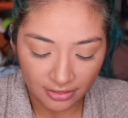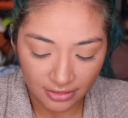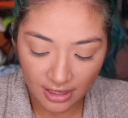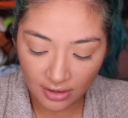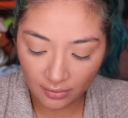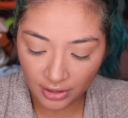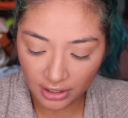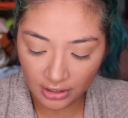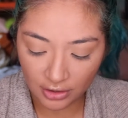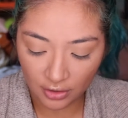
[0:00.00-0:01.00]
Then we're
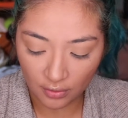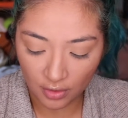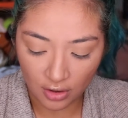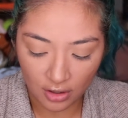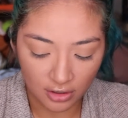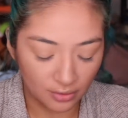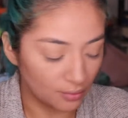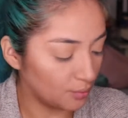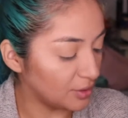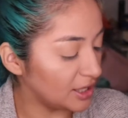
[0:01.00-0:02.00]
going to go
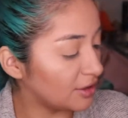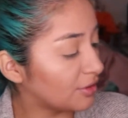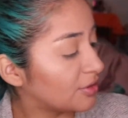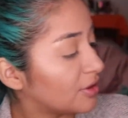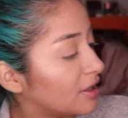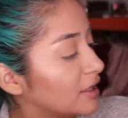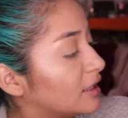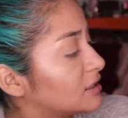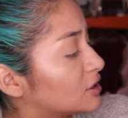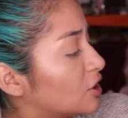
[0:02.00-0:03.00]
on with,
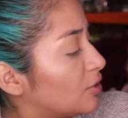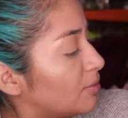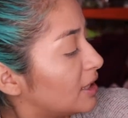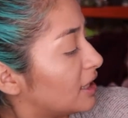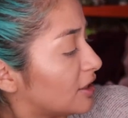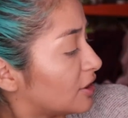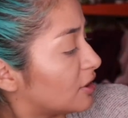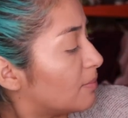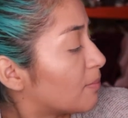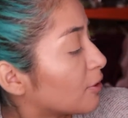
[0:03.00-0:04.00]
let's go with
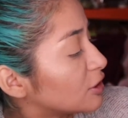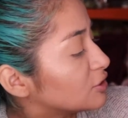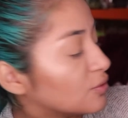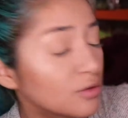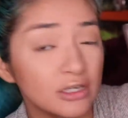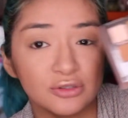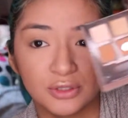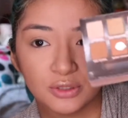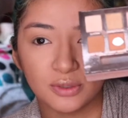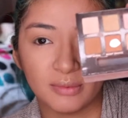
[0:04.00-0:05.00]
Burnt Orange,
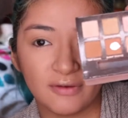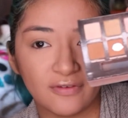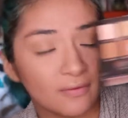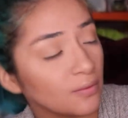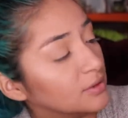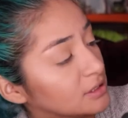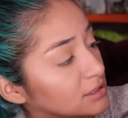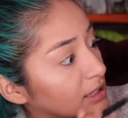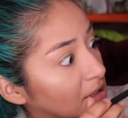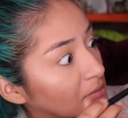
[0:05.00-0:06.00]
which is one of my favorite ones.
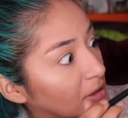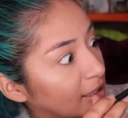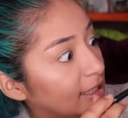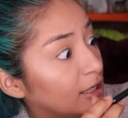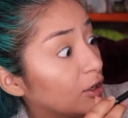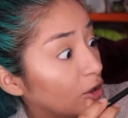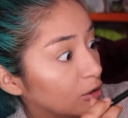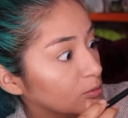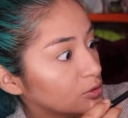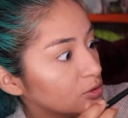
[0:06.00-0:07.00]
It's like completely
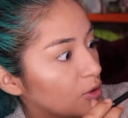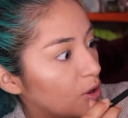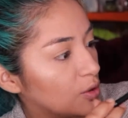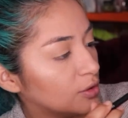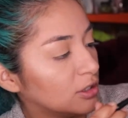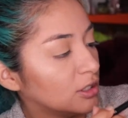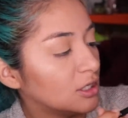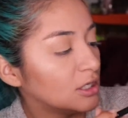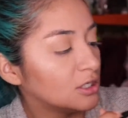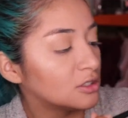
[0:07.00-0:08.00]
almost gone.
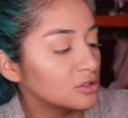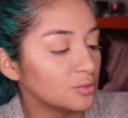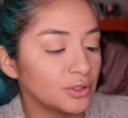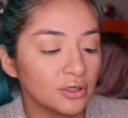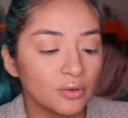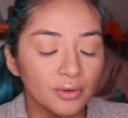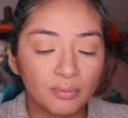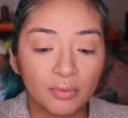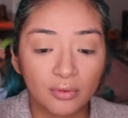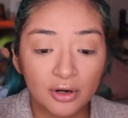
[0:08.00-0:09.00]
So we're going to go
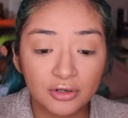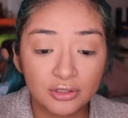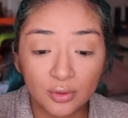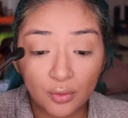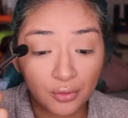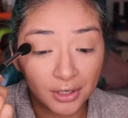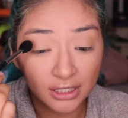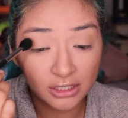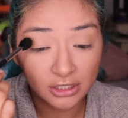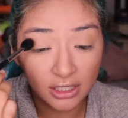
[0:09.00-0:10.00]
with Burnt
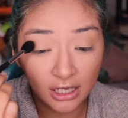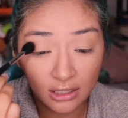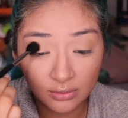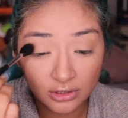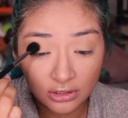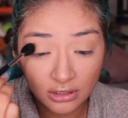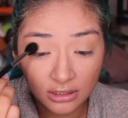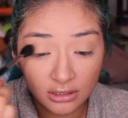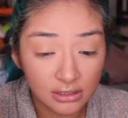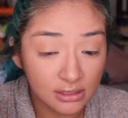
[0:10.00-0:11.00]
Orange, and we're just going
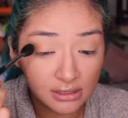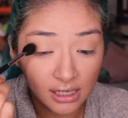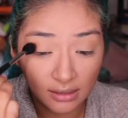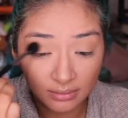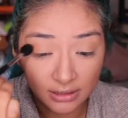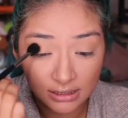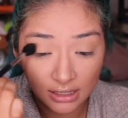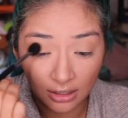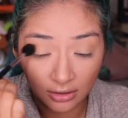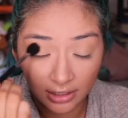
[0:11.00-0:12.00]
to tap this
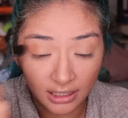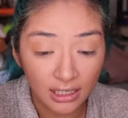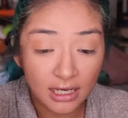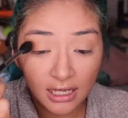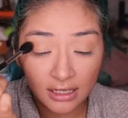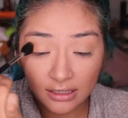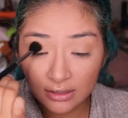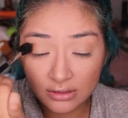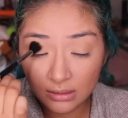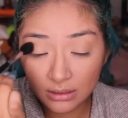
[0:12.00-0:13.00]
color in.
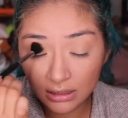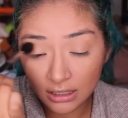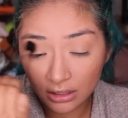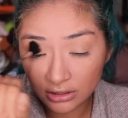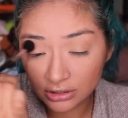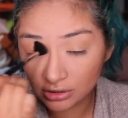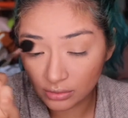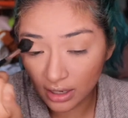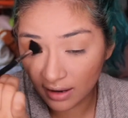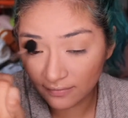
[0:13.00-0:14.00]
Now some of the colors
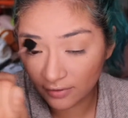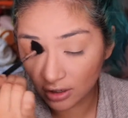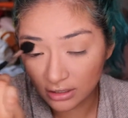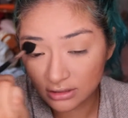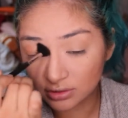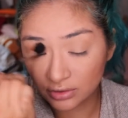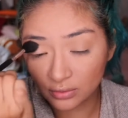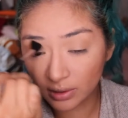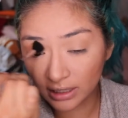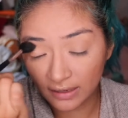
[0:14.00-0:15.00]
do have fallout so
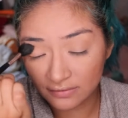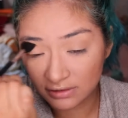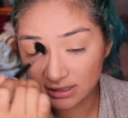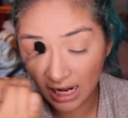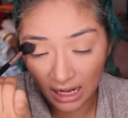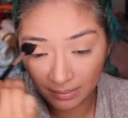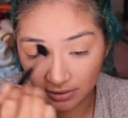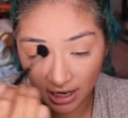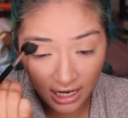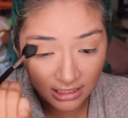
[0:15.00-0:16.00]
you are going to have to tap
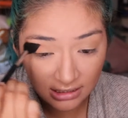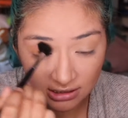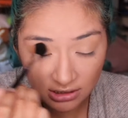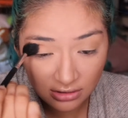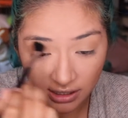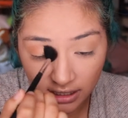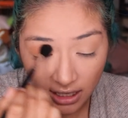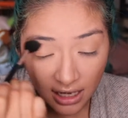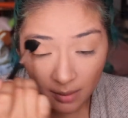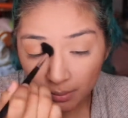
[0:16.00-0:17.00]
the access to it
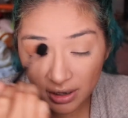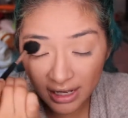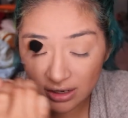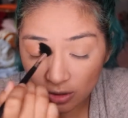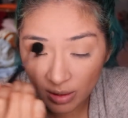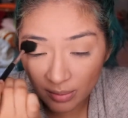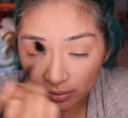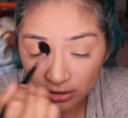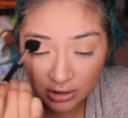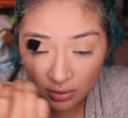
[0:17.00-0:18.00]
but I know my
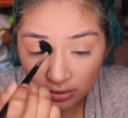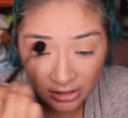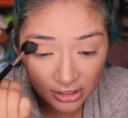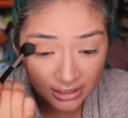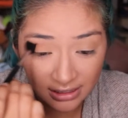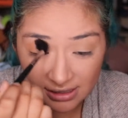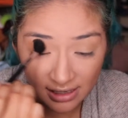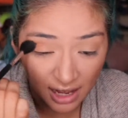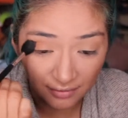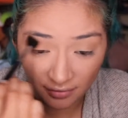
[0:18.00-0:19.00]
burnt orange and it doesn't
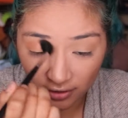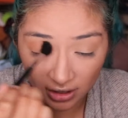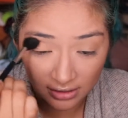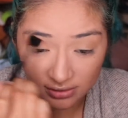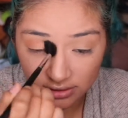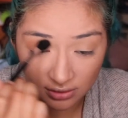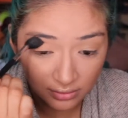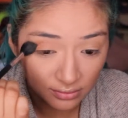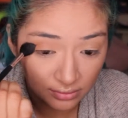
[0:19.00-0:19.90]
have a fallout so.